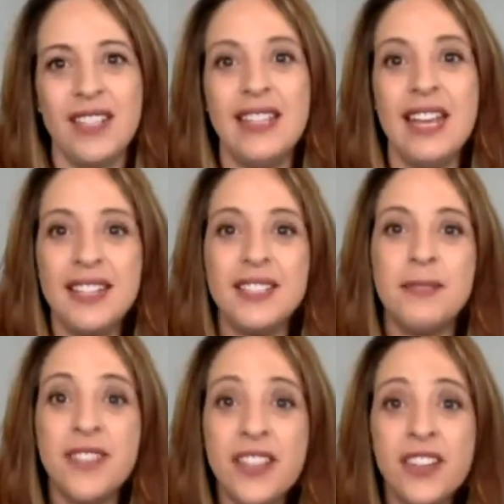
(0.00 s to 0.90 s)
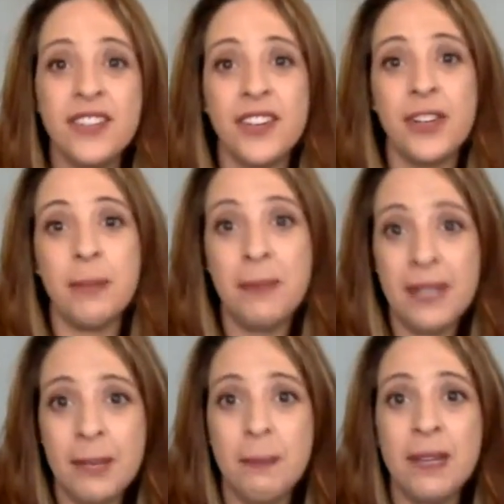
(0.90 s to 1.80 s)
And that is a very, very
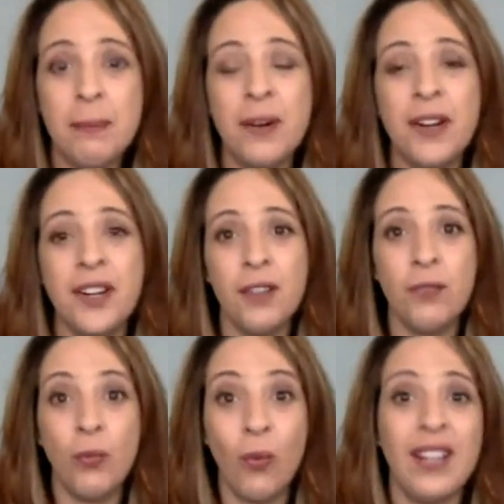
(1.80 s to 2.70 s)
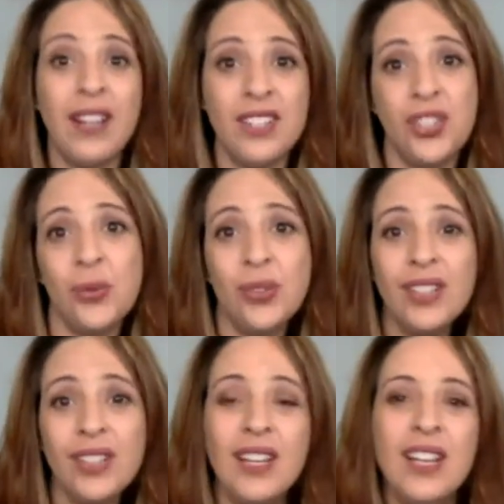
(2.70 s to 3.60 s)
big part of what I do.
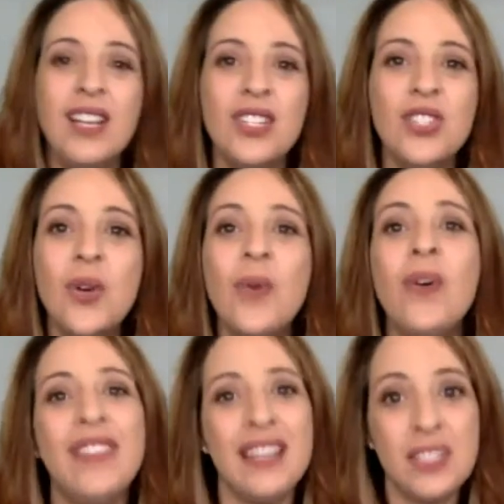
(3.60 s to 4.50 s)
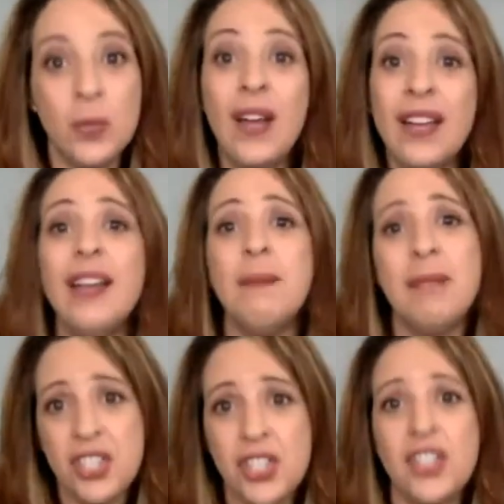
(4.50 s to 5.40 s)
So that's why I
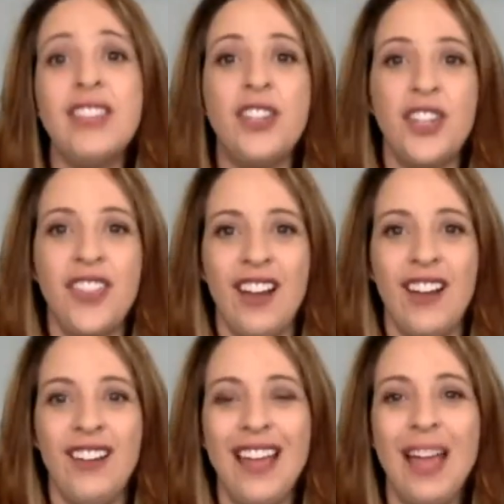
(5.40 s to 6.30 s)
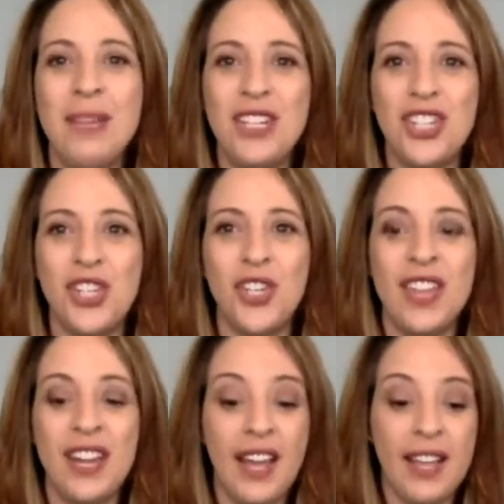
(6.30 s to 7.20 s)
make sure that they're there. I make sure
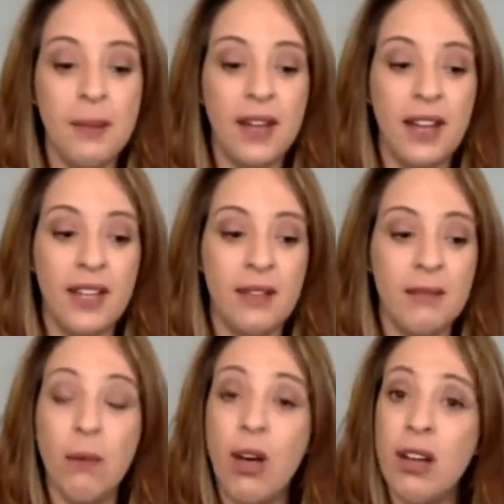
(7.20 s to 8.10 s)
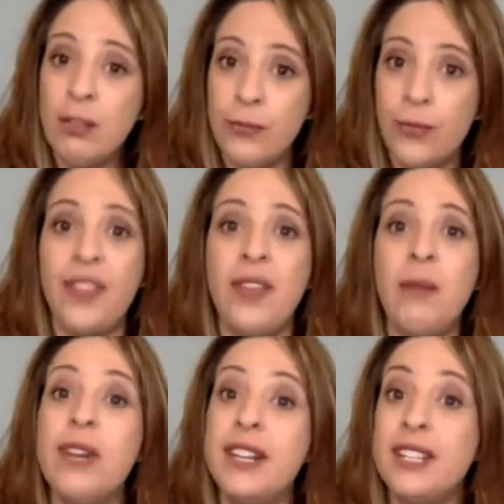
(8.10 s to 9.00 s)
that I model for them
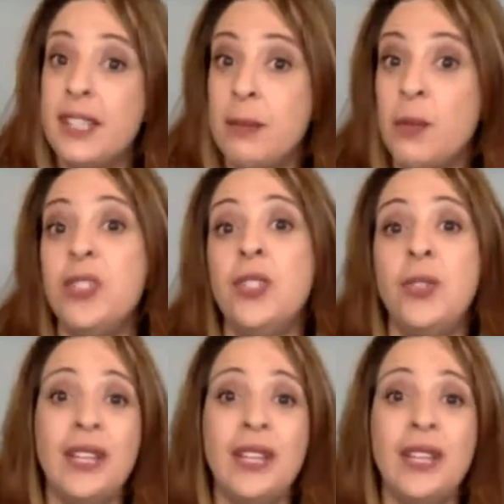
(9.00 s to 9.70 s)
what it is that I'm going to do.